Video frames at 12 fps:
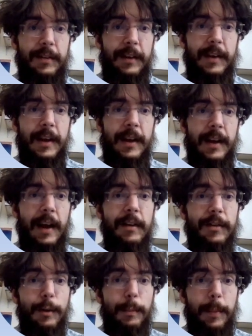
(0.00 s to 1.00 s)
and the
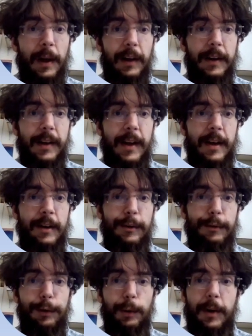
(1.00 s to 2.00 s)
instability and the
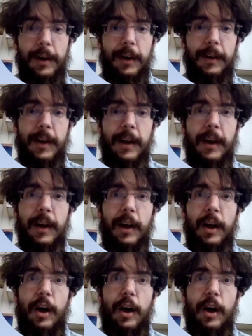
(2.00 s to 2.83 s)
fluidity